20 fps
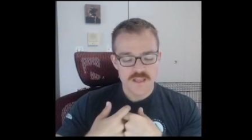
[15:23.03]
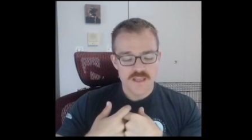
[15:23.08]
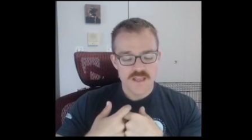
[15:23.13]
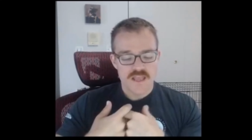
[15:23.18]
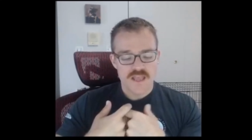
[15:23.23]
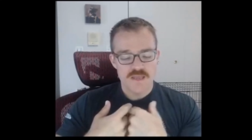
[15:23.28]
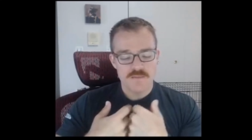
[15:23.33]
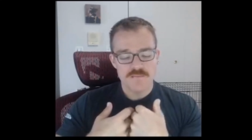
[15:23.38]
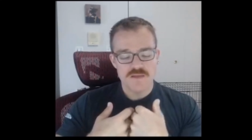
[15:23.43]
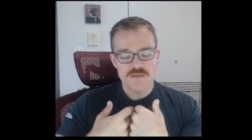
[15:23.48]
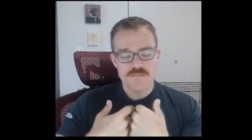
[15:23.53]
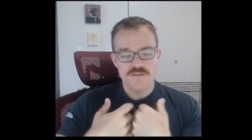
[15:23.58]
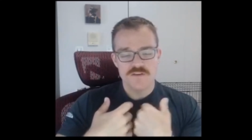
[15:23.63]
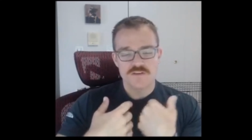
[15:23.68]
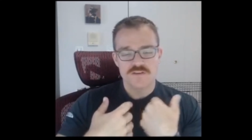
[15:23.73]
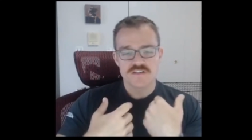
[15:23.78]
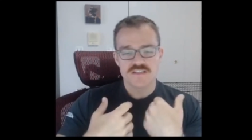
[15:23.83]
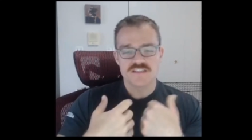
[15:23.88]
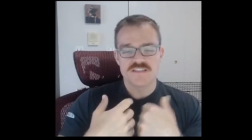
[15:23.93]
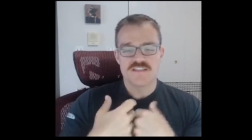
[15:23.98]
and maybe
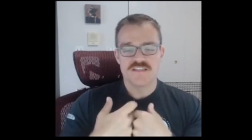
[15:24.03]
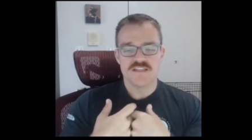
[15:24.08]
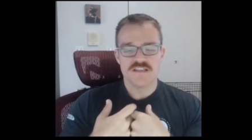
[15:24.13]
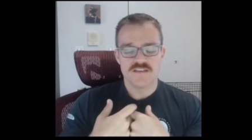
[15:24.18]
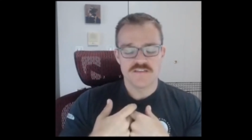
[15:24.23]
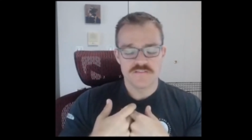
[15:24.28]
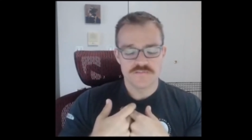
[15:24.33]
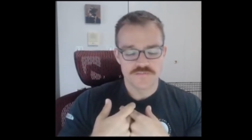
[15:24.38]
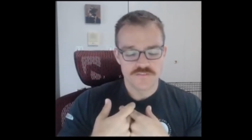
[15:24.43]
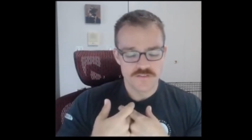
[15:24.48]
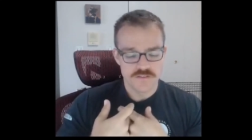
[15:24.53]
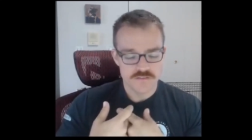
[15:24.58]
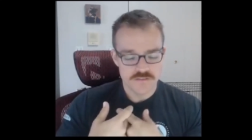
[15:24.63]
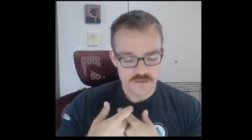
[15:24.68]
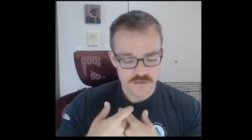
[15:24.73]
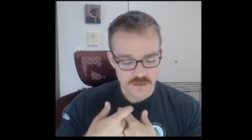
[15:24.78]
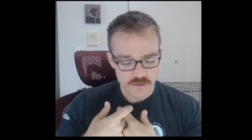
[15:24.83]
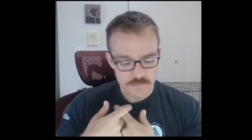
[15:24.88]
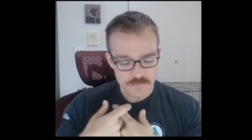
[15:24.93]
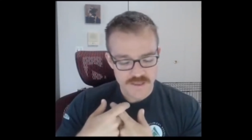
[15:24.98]
you're going to give
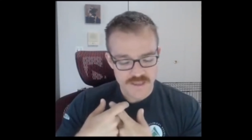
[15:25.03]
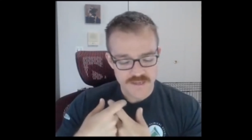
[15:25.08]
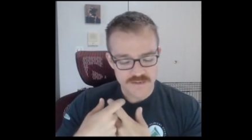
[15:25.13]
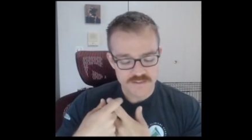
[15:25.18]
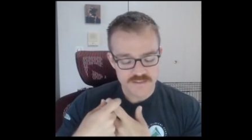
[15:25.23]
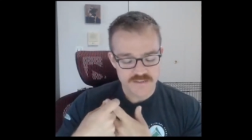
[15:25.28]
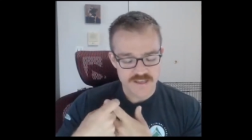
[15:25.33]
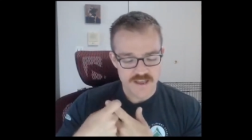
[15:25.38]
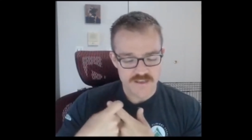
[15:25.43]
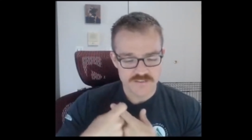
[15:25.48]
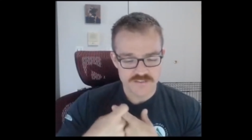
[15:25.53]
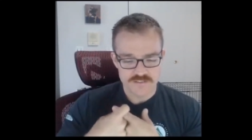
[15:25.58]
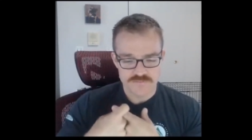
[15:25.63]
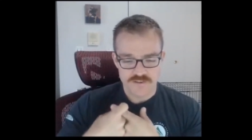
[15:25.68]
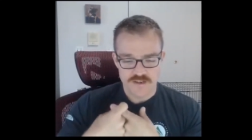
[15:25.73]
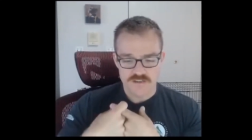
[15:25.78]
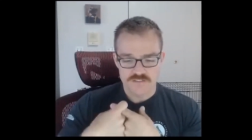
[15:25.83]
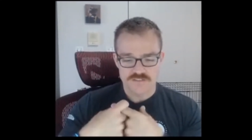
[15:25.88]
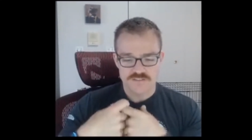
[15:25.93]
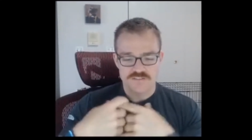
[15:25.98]
a pain
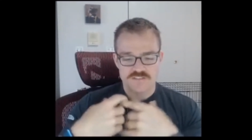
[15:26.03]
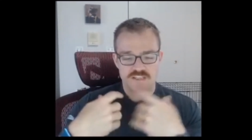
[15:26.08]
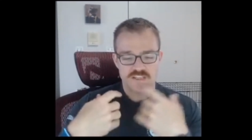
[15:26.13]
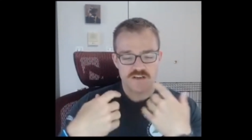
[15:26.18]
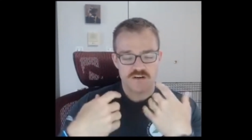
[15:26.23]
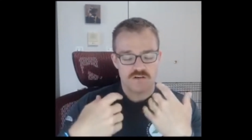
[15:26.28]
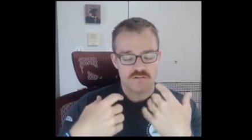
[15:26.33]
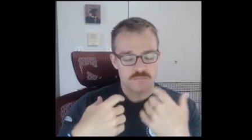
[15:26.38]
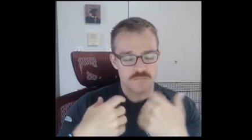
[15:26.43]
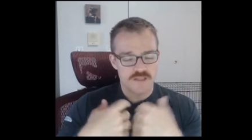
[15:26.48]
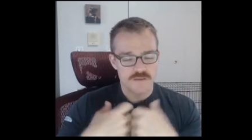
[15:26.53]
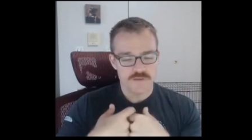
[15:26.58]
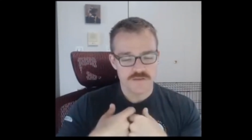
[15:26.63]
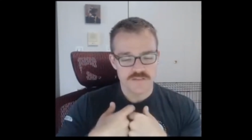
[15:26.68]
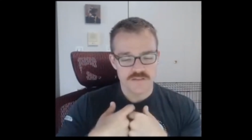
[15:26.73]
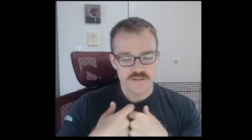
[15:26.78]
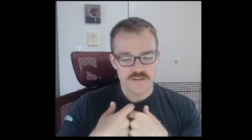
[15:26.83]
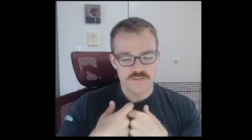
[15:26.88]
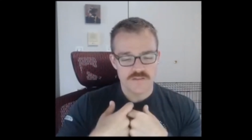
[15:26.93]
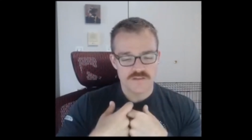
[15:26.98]
catastrophizing scale, maybe
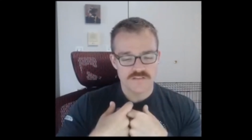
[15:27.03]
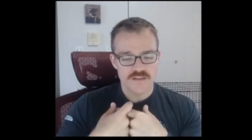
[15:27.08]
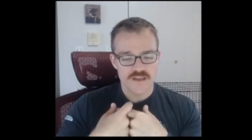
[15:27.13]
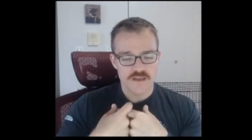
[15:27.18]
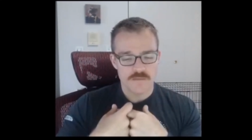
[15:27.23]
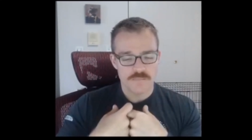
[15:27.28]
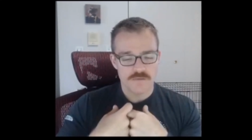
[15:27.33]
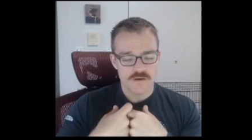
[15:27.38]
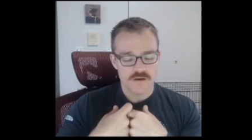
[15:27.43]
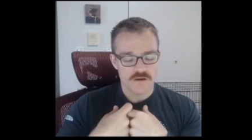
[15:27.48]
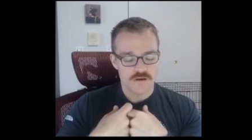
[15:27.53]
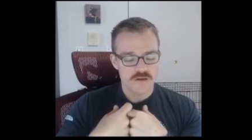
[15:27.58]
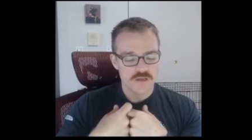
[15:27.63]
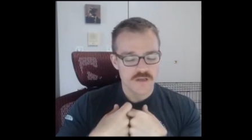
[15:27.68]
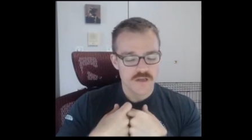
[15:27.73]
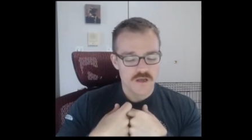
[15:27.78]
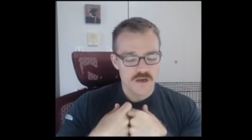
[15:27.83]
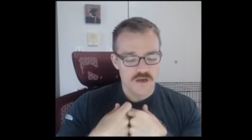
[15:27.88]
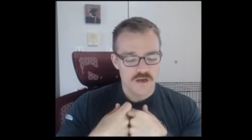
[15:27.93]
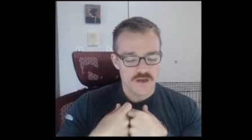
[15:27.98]
the the Tampa
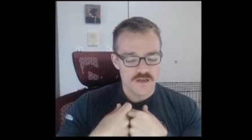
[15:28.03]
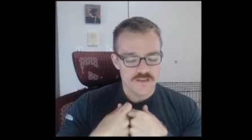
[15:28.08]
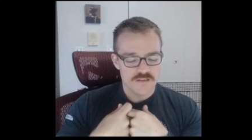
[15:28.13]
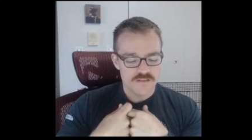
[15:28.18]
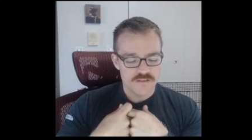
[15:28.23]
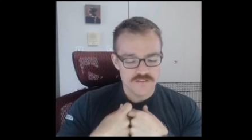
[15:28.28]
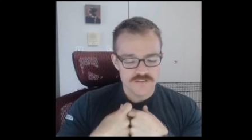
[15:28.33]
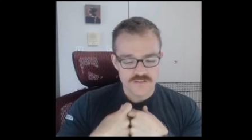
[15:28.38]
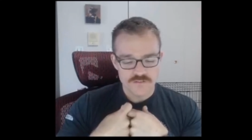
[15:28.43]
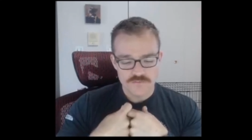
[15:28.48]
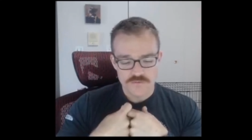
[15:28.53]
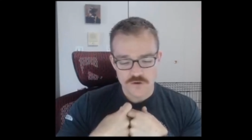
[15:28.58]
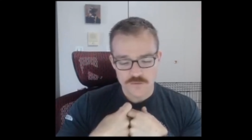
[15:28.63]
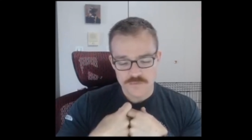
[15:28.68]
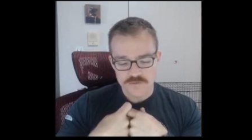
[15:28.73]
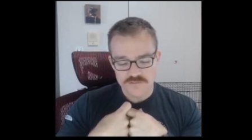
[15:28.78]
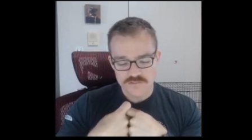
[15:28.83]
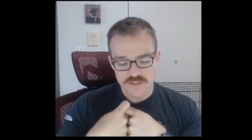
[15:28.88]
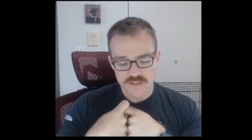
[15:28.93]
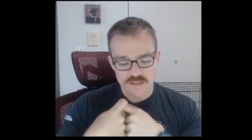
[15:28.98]
uh,
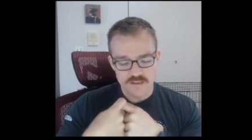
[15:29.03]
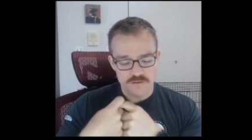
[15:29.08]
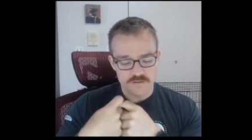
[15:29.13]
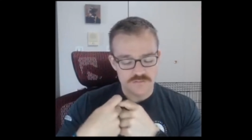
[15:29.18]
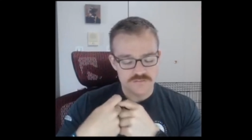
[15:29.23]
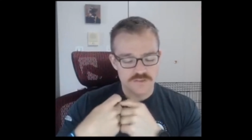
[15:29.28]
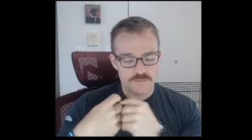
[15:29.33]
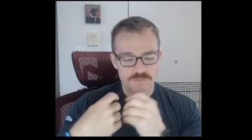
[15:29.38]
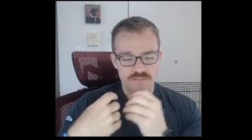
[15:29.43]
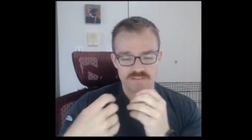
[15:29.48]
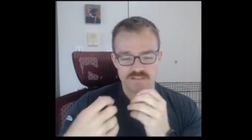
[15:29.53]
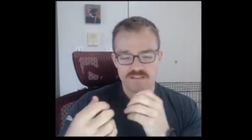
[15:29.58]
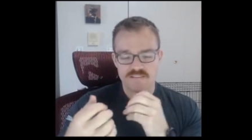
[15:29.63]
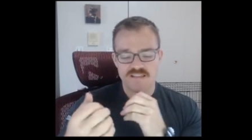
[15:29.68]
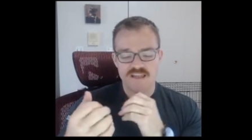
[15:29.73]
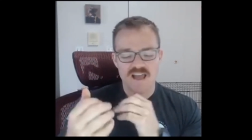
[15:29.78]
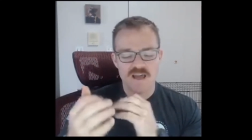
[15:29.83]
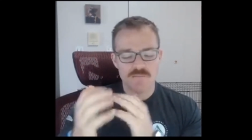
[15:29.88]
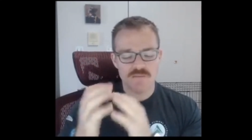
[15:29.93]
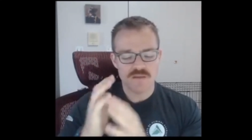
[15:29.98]
Kinesiophobia scale, something like
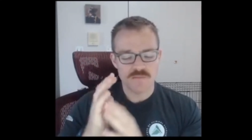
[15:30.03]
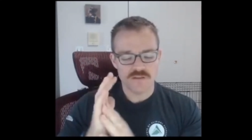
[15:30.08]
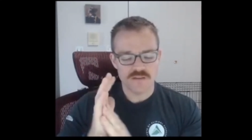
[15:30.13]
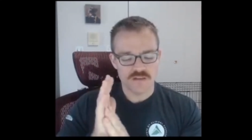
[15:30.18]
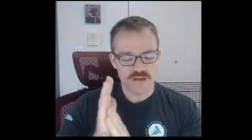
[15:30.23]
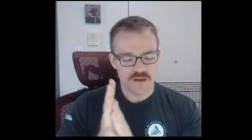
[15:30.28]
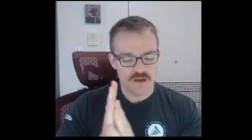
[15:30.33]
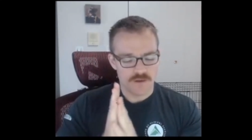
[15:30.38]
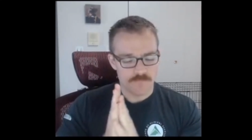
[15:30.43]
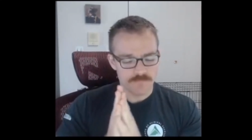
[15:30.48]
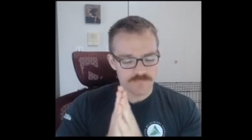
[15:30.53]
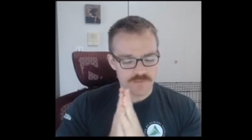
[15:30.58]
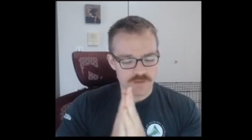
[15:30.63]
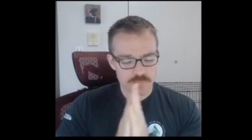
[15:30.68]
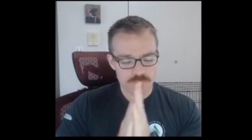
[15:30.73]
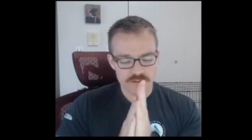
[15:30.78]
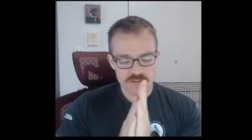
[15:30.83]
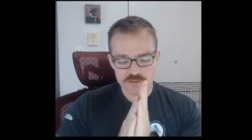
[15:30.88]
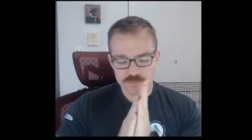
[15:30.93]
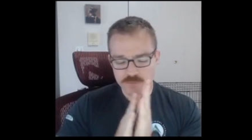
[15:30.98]
that. Maybe um,
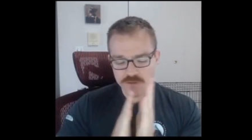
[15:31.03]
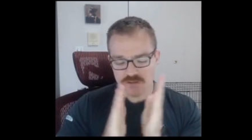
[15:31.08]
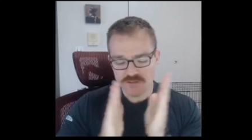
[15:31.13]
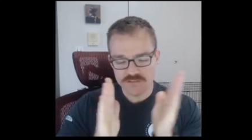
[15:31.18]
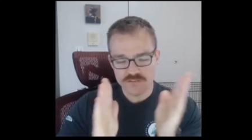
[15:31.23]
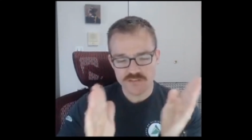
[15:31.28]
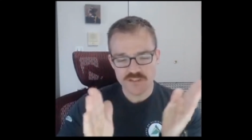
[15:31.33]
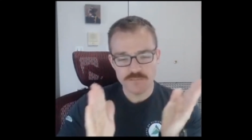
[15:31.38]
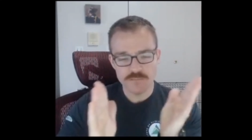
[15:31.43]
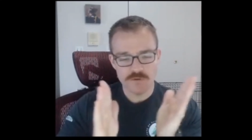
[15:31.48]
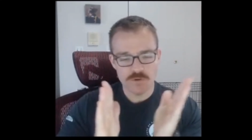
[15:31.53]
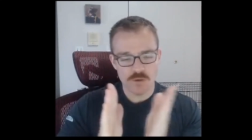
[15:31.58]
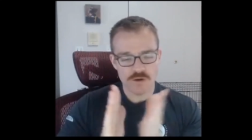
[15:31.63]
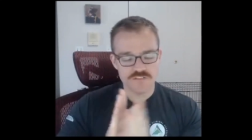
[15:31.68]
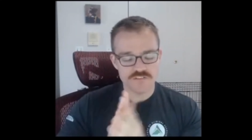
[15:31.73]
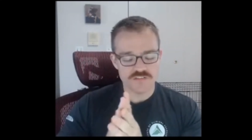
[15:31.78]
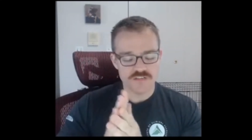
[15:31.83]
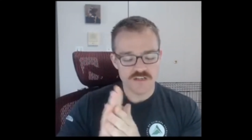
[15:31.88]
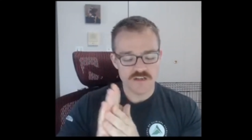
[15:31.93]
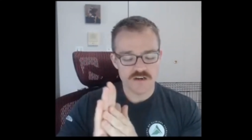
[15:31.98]
Pittsburgh Sleep
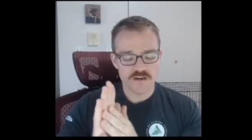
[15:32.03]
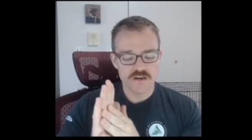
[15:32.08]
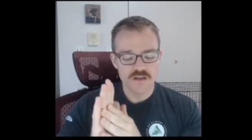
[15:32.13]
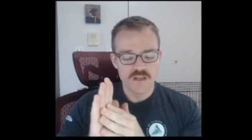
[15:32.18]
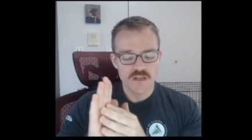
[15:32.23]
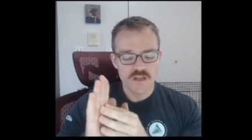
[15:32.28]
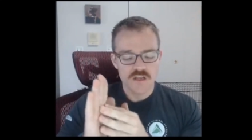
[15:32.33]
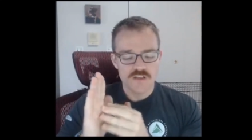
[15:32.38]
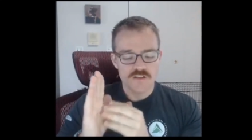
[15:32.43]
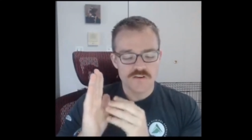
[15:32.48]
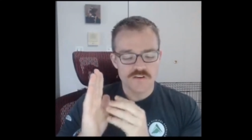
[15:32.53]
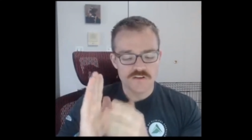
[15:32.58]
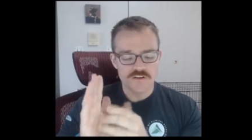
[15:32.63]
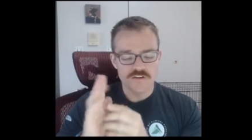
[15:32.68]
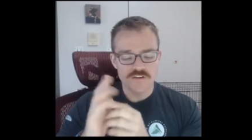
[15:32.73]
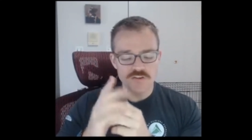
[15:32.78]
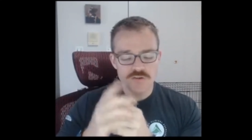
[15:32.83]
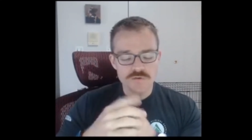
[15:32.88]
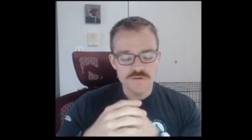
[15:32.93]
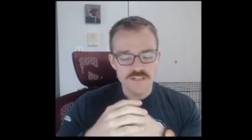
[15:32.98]
Questionnaire. You're
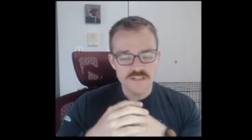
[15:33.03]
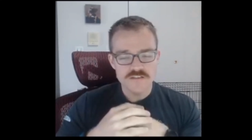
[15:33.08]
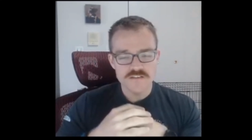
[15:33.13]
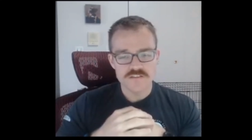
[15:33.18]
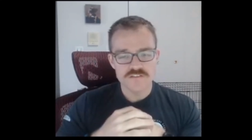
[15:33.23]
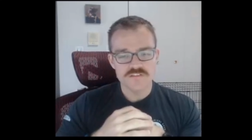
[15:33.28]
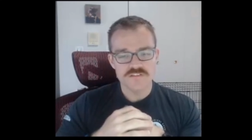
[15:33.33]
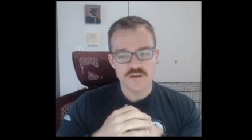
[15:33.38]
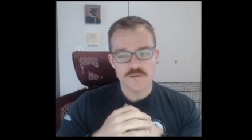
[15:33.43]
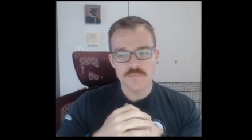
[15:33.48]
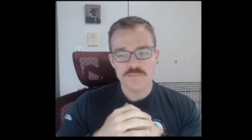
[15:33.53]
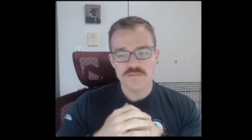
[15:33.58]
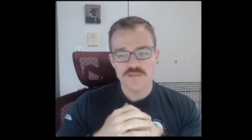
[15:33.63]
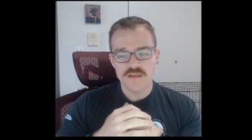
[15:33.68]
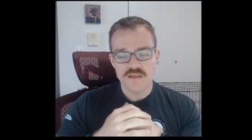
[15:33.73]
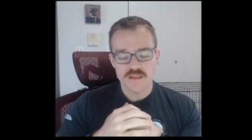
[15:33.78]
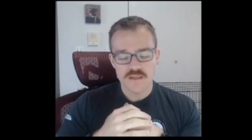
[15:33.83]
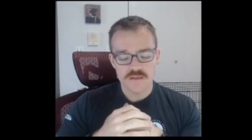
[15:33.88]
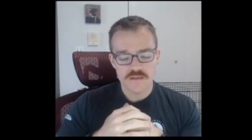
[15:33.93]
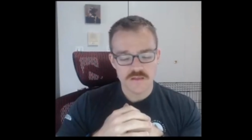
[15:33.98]
cued into
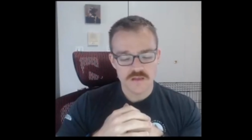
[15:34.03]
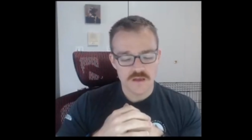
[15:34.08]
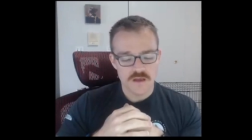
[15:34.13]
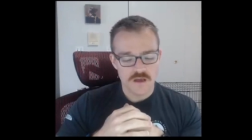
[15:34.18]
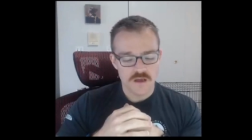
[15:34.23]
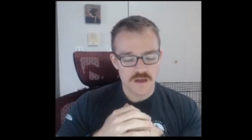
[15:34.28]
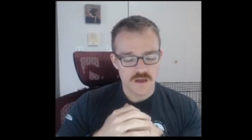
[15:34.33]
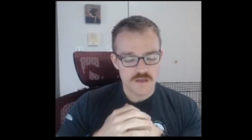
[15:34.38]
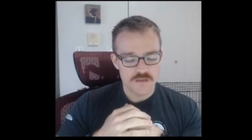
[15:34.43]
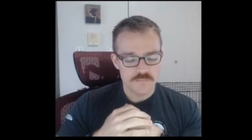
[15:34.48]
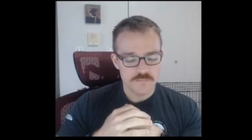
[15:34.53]
something uh,